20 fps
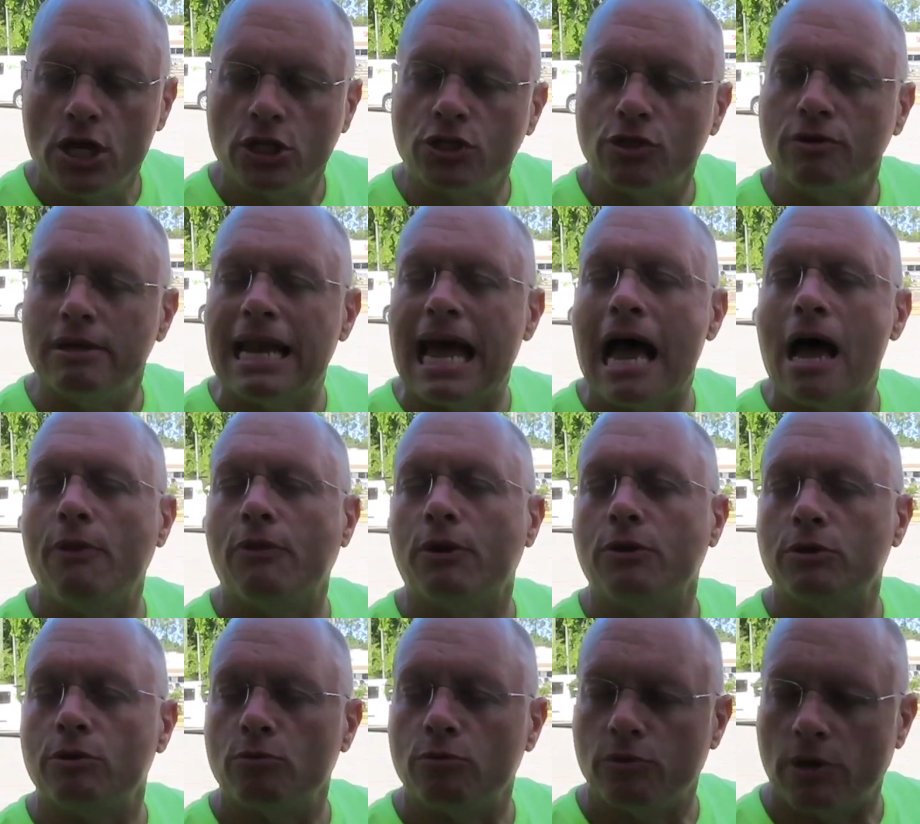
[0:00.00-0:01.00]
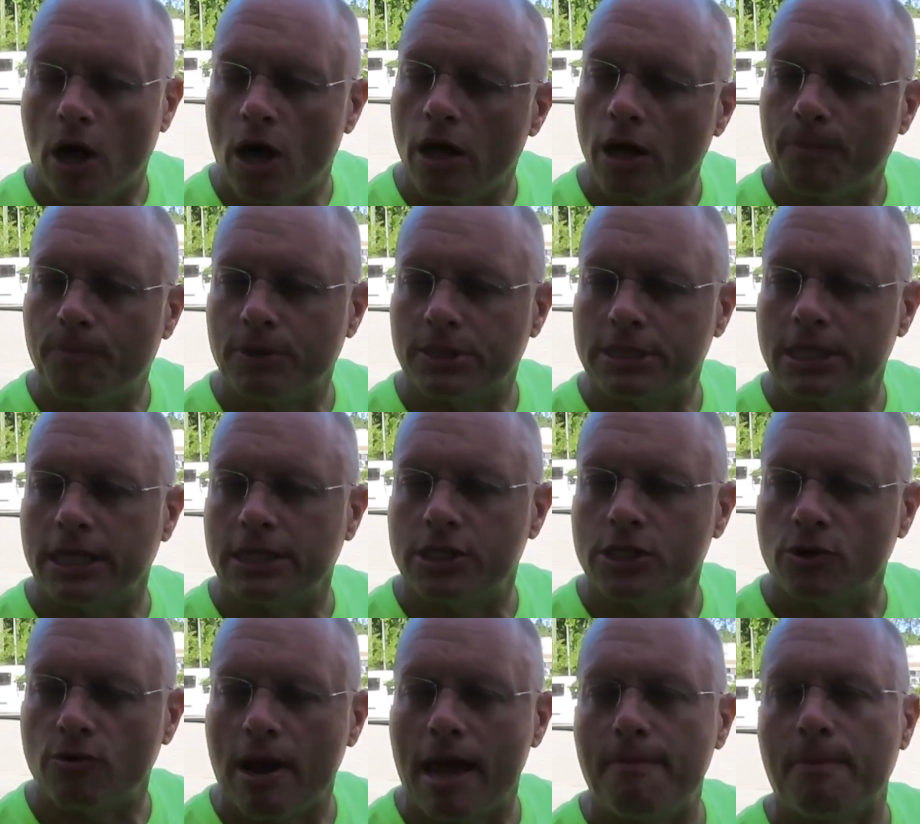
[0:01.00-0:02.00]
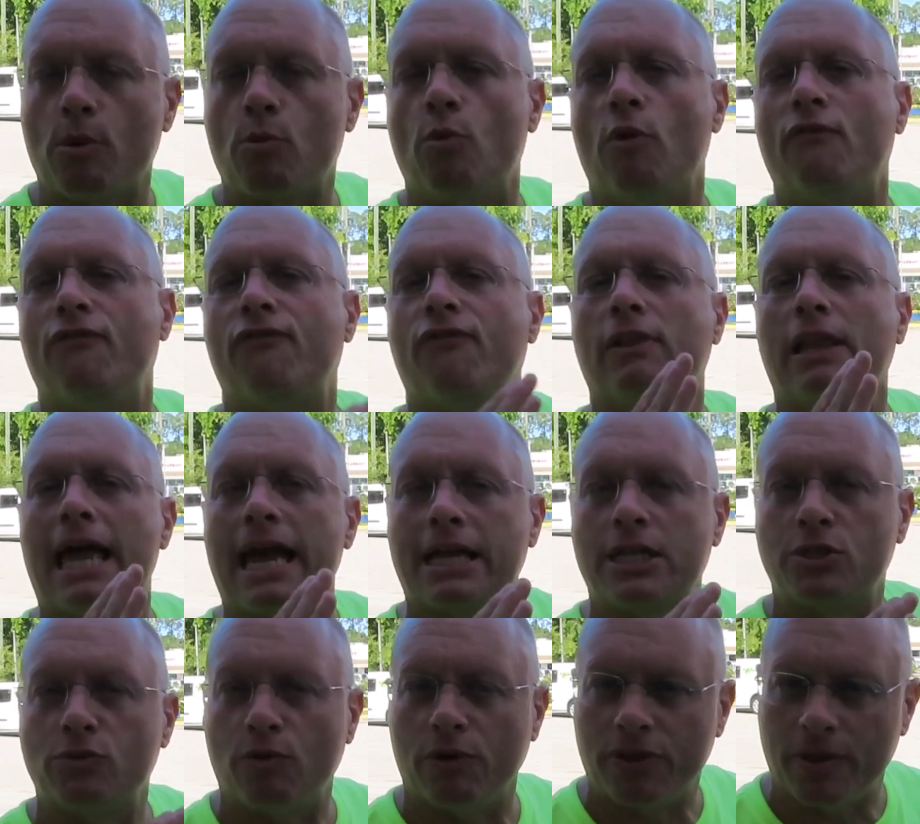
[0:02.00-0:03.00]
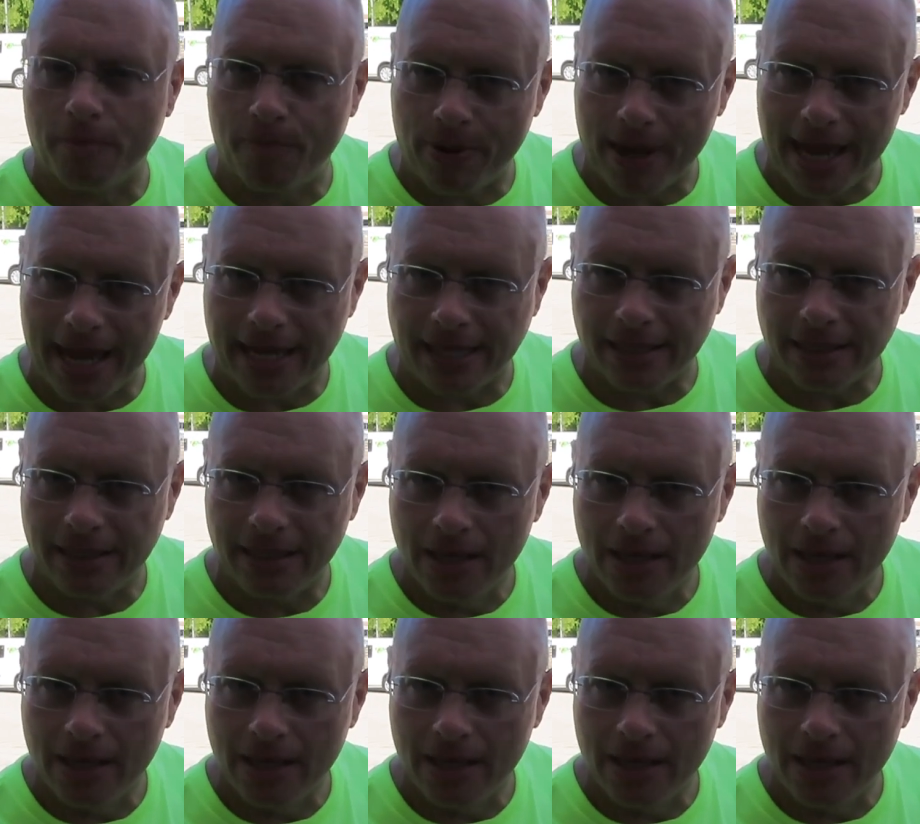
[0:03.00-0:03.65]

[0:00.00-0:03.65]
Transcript: So now the 100% ceramic will flex with the paint.